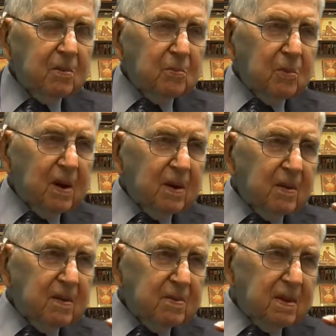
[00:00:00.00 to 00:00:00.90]
where
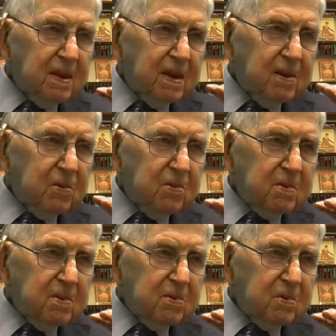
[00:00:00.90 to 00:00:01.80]
the
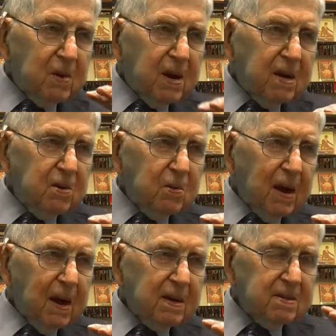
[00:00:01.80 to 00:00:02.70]
train
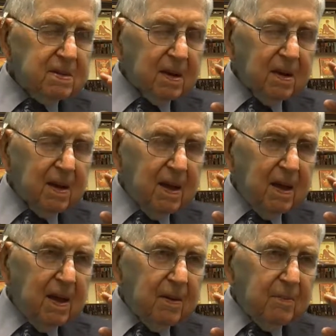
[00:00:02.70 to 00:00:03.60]
tracks
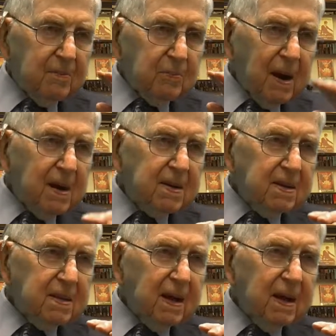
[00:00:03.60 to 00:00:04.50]

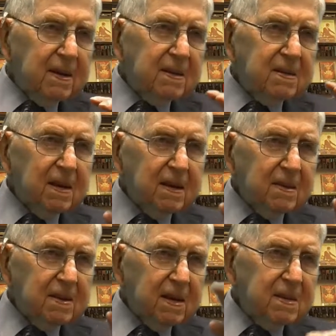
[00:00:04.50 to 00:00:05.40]
parking lot is on
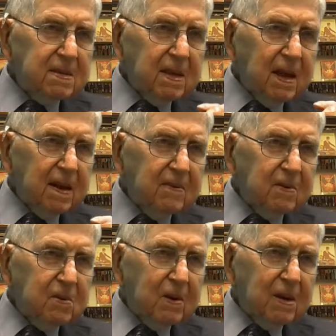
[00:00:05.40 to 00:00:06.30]
the east side of the
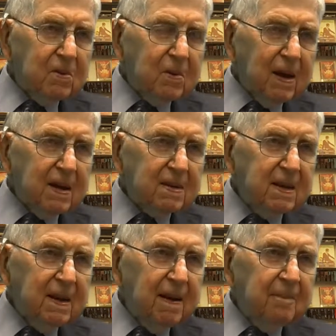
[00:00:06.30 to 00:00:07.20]
train track,
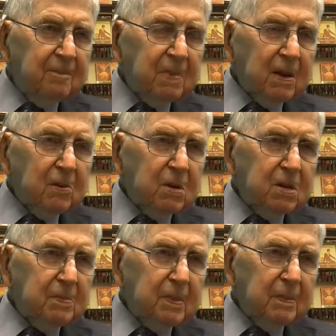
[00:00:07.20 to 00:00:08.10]
there was
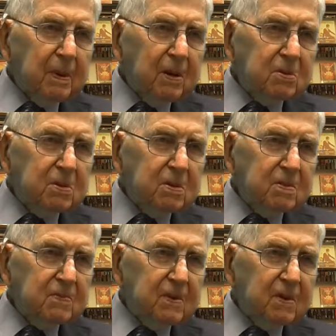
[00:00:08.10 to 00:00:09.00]
a
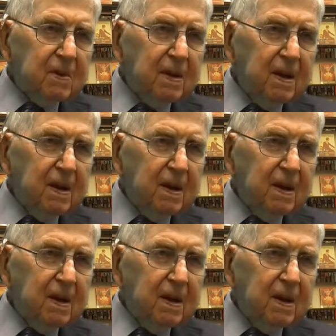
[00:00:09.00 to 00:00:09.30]
proposal for